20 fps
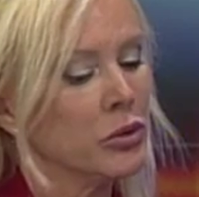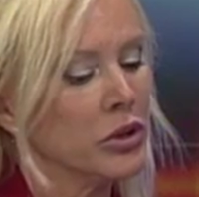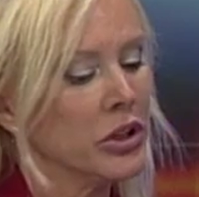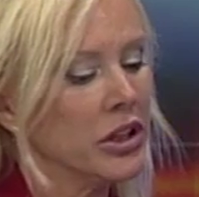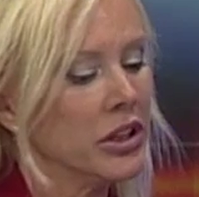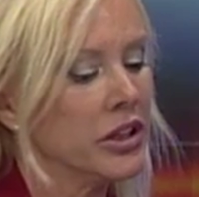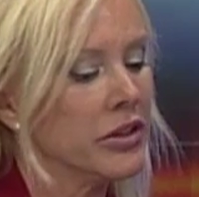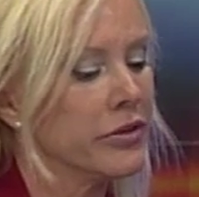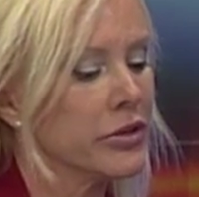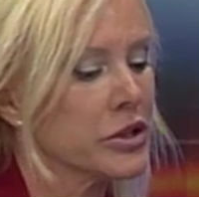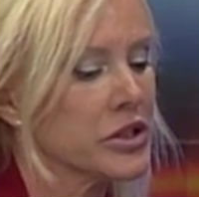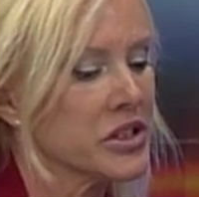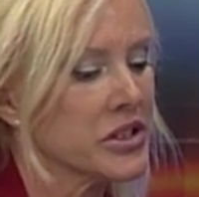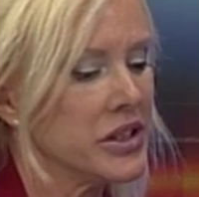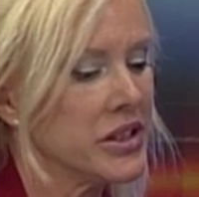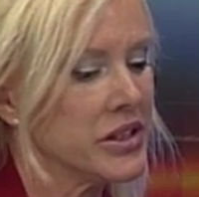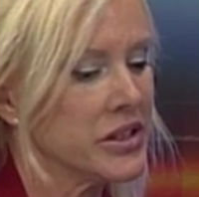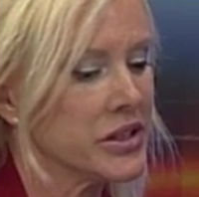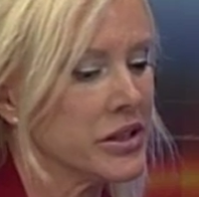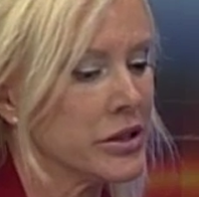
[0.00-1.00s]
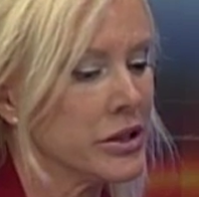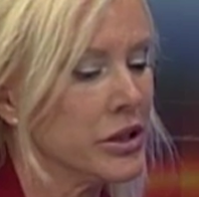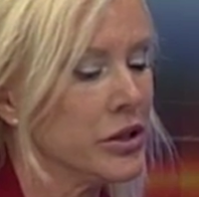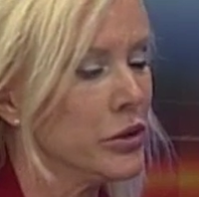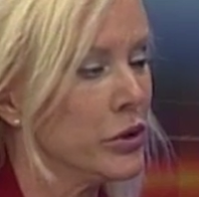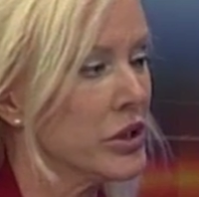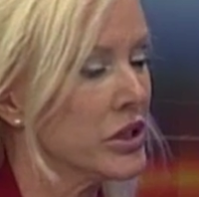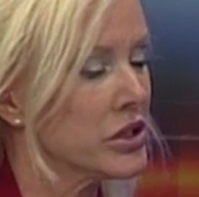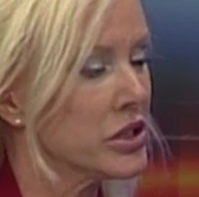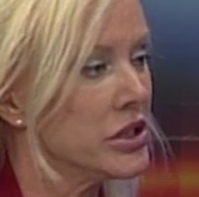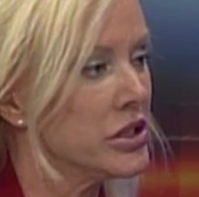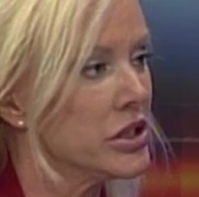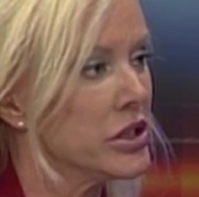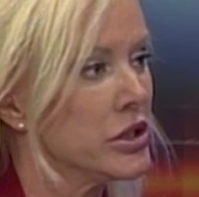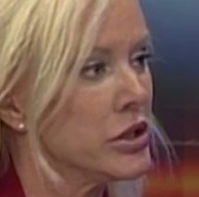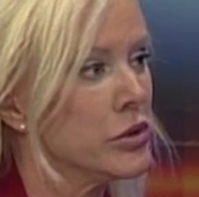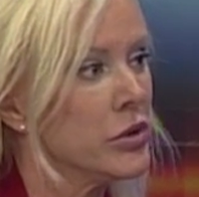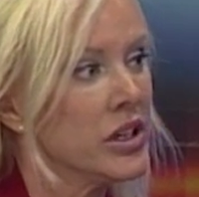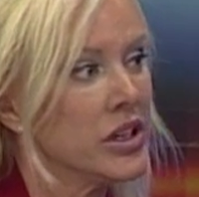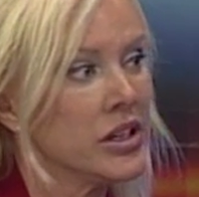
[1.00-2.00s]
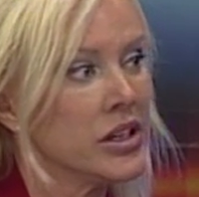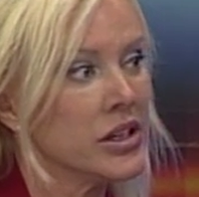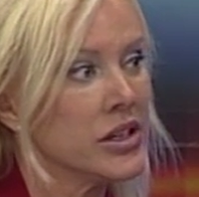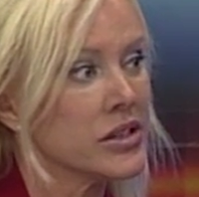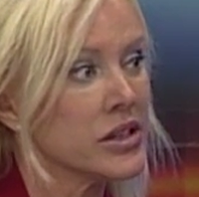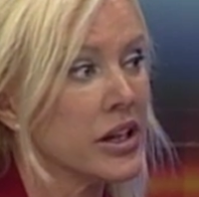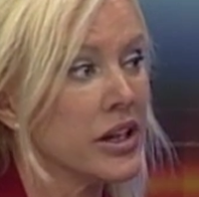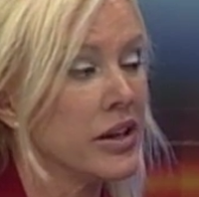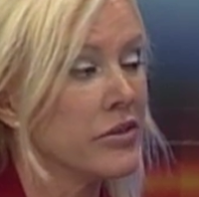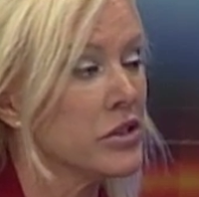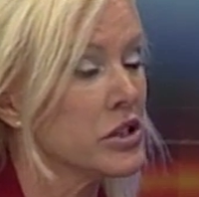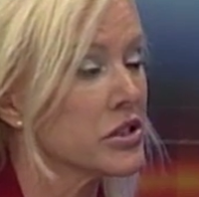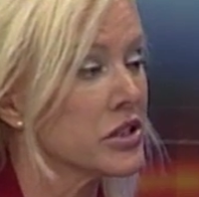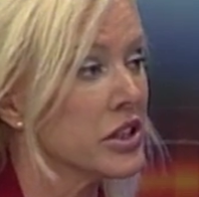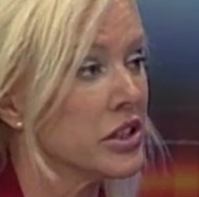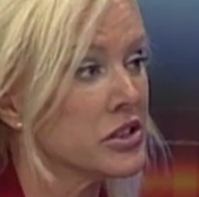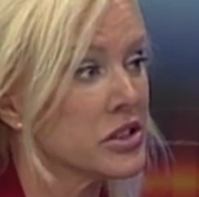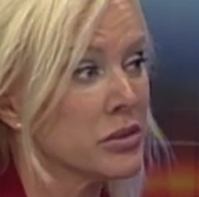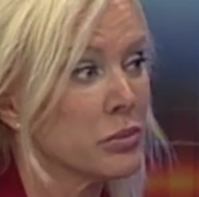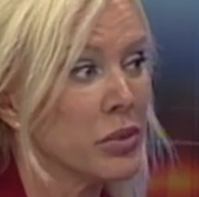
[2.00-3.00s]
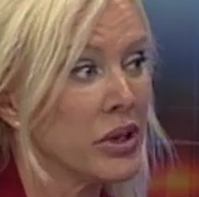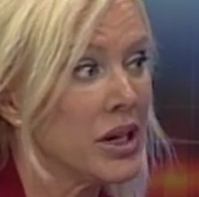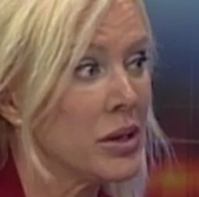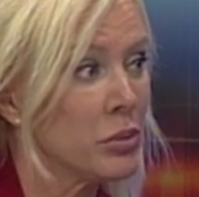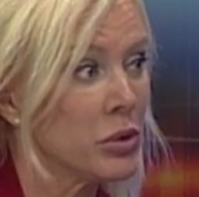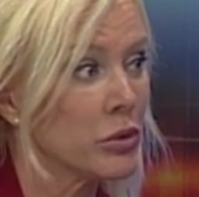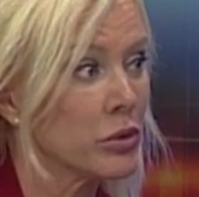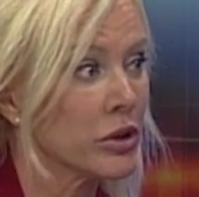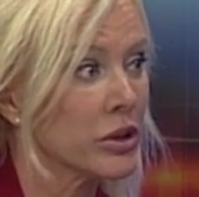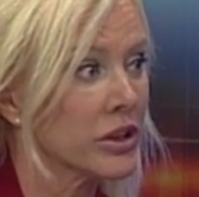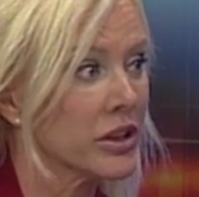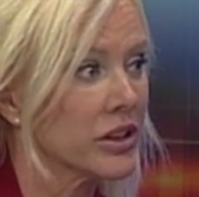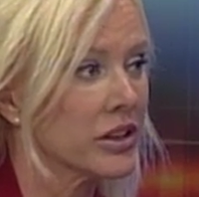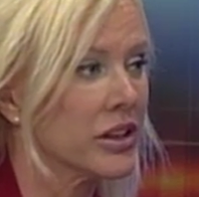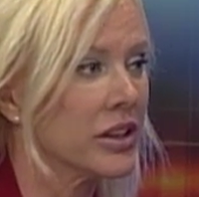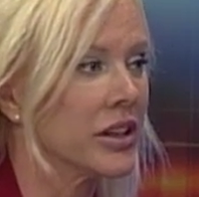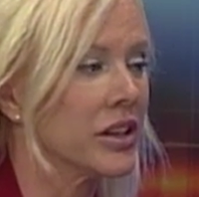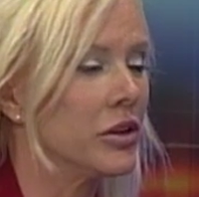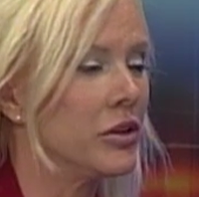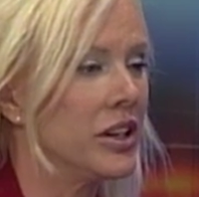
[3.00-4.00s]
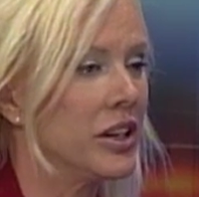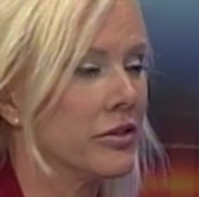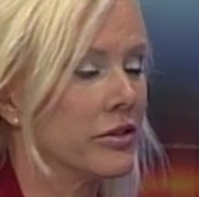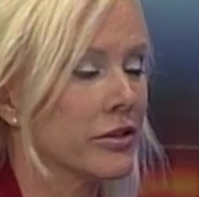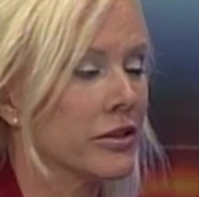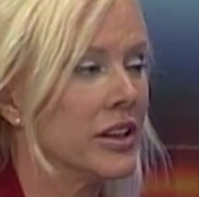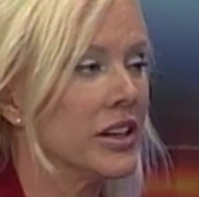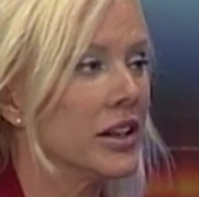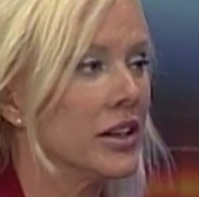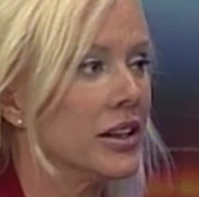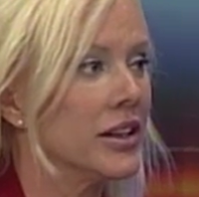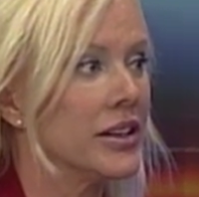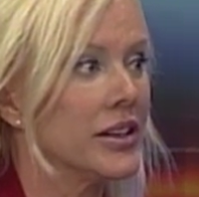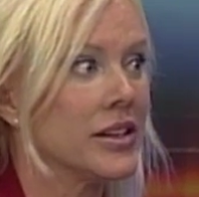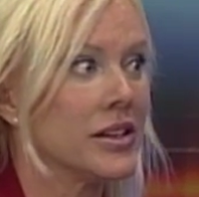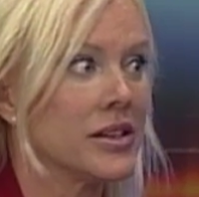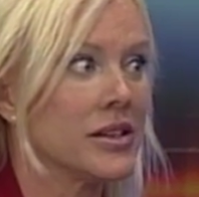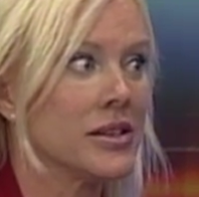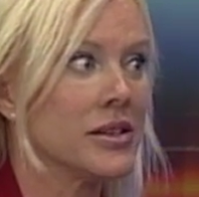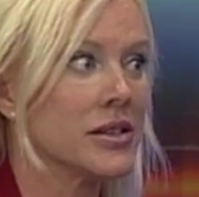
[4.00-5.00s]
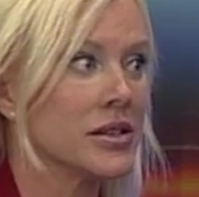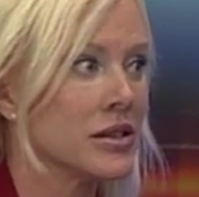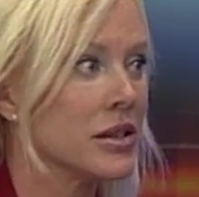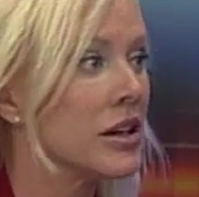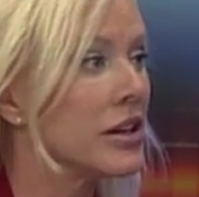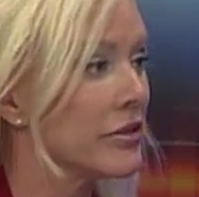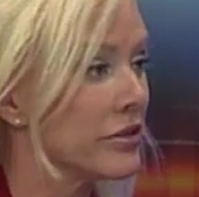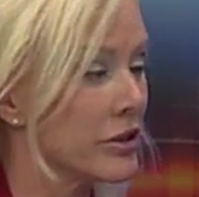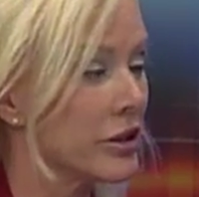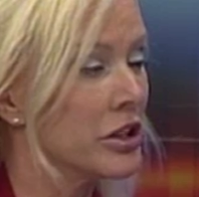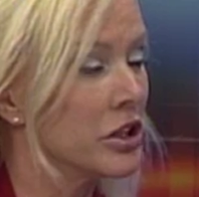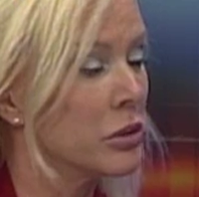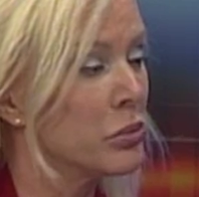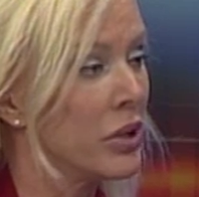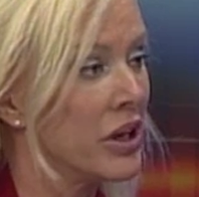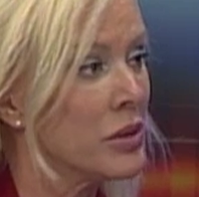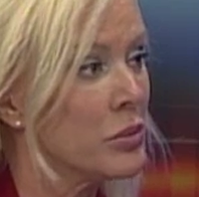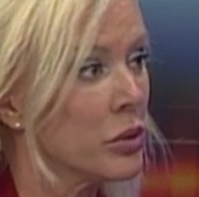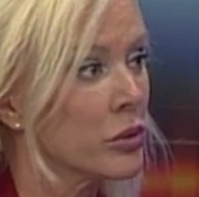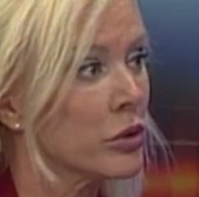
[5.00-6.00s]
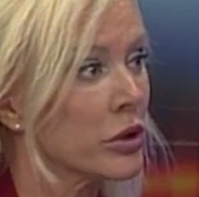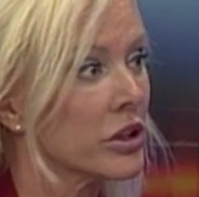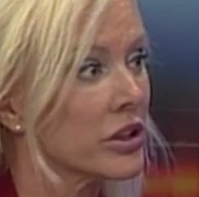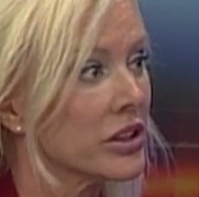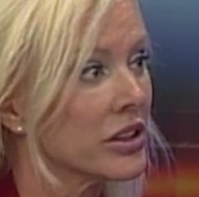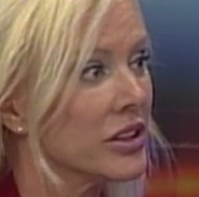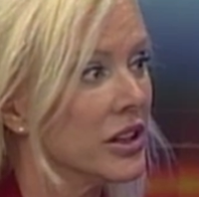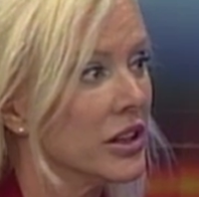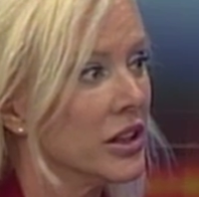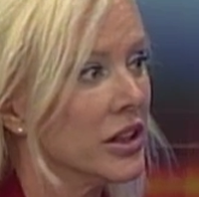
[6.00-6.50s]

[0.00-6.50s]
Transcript: one of the first things they're going to do is have you sign some paperwork that, quite frankly, is not very good paperwork.